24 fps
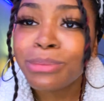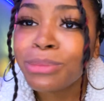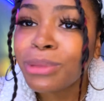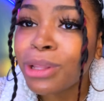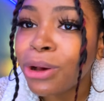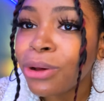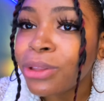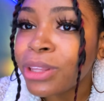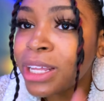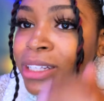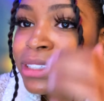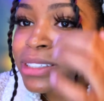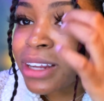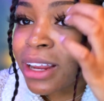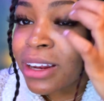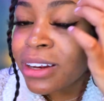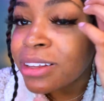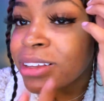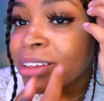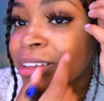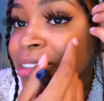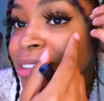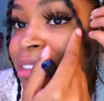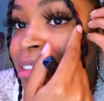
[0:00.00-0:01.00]
Oh, that's not the
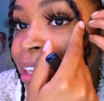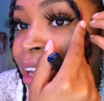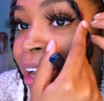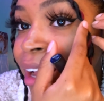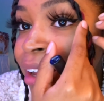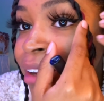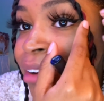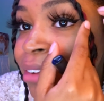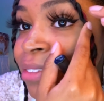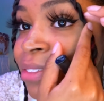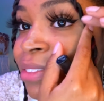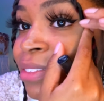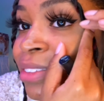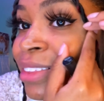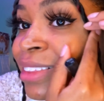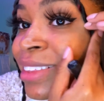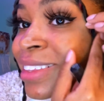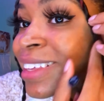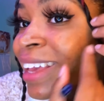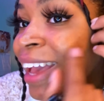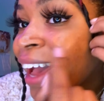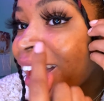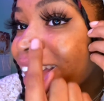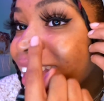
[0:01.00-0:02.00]
good side.
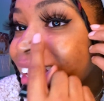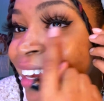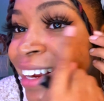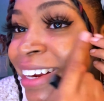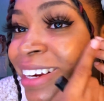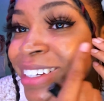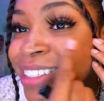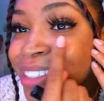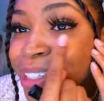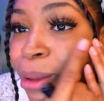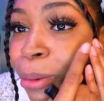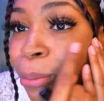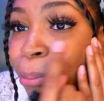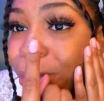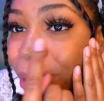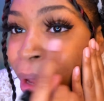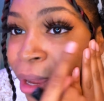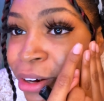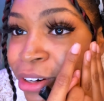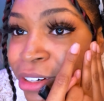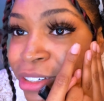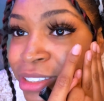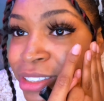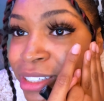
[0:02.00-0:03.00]
Yeah, here's a
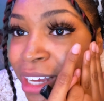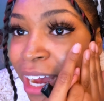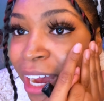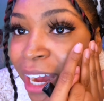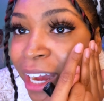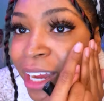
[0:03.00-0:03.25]
better side.